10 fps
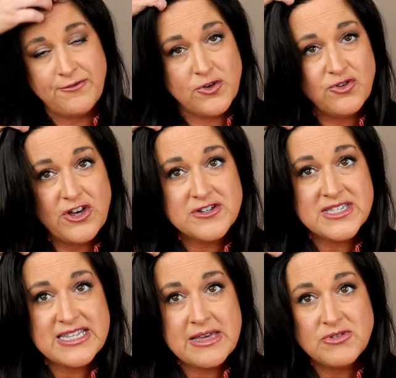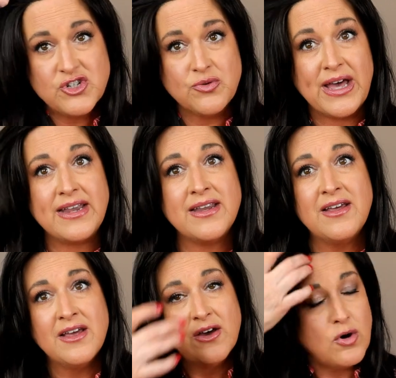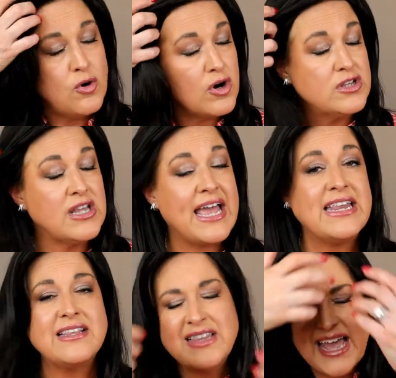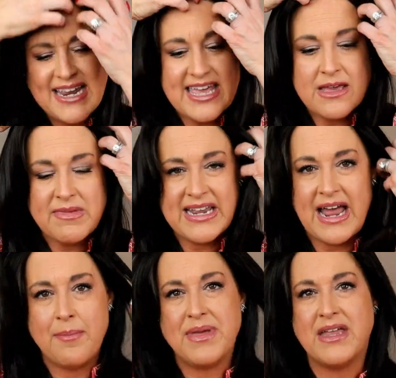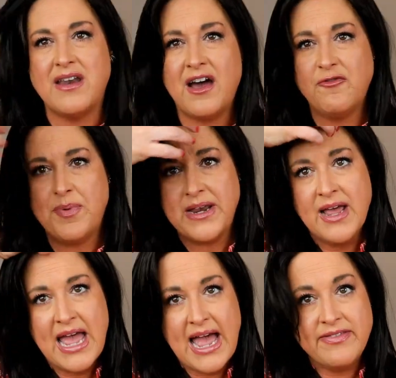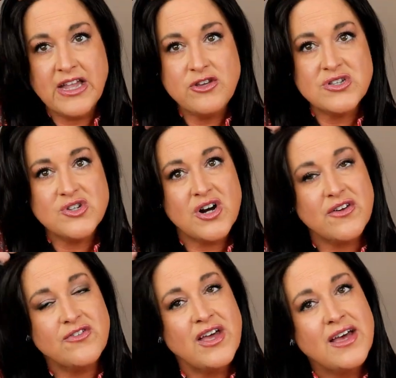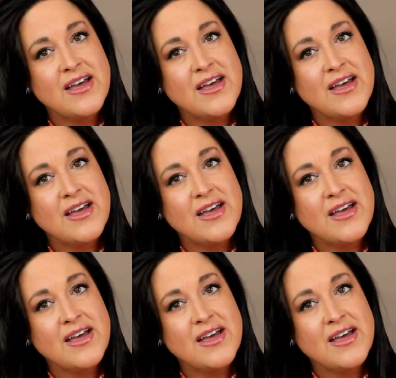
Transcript: If you took steam to it or light light heat might not be enough, but and then you sort of